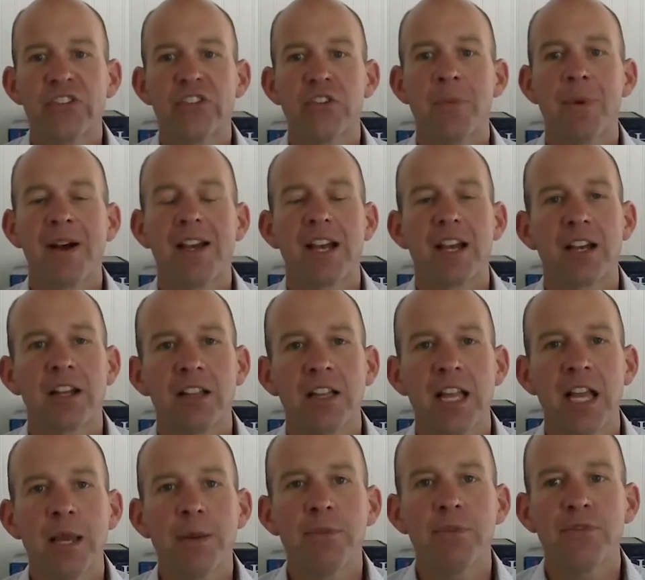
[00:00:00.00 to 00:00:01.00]
to my
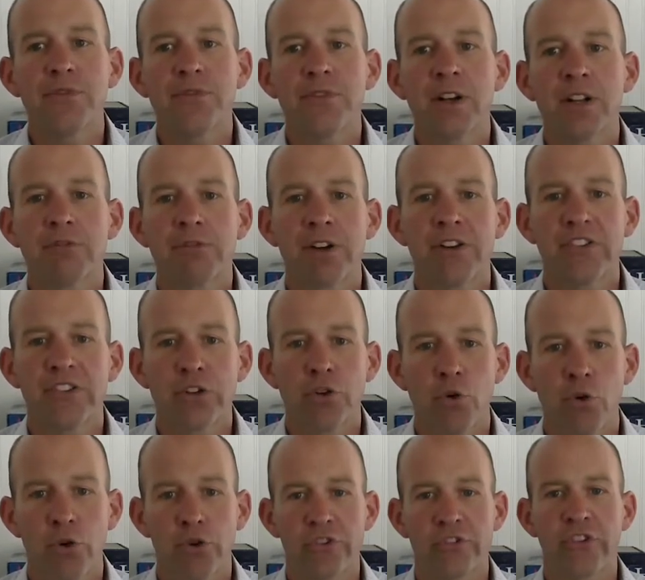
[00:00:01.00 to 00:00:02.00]
acclaimed fundraising
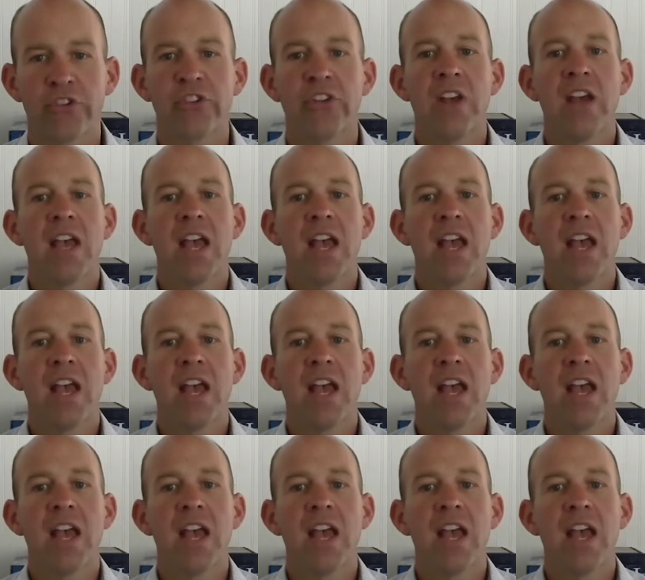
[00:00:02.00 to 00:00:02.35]
courses